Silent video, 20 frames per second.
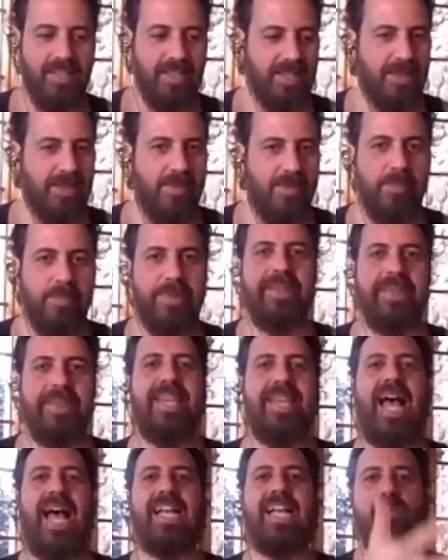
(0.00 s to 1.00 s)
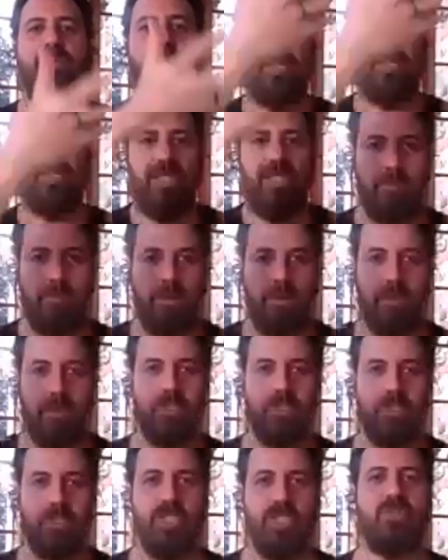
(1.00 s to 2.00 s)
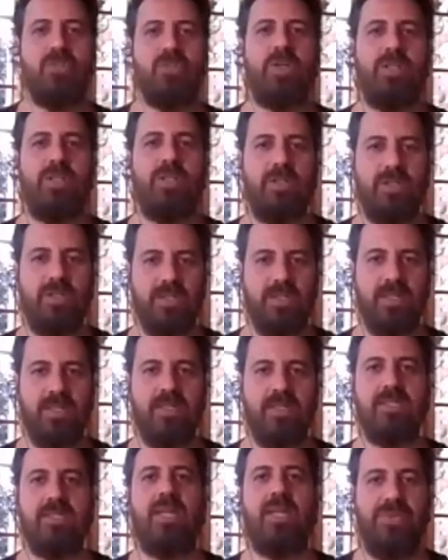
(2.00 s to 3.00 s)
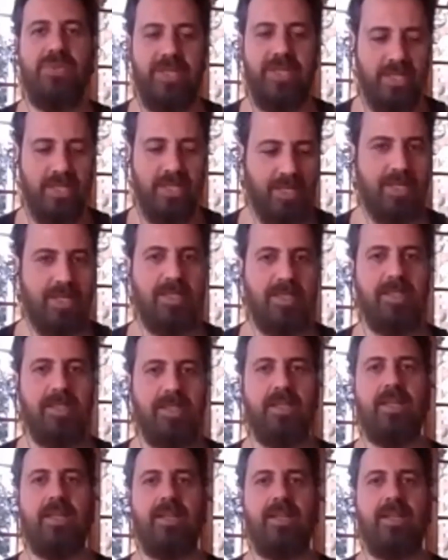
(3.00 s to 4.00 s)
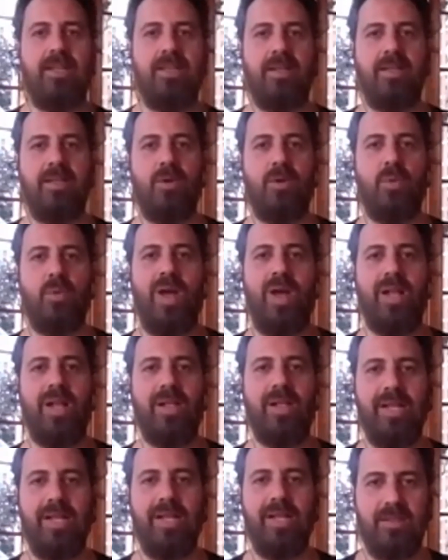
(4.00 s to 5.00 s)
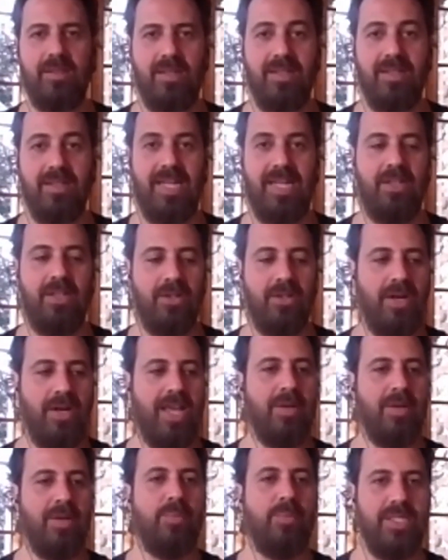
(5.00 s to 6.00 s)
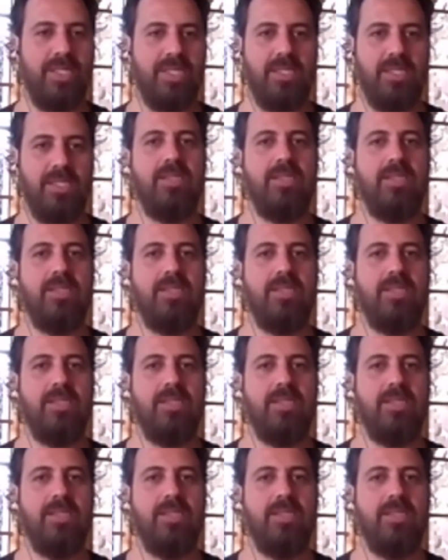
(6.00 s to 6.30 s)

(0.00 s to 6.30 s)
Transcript: But that's what emerges when there's a safety and a well-held container and presence.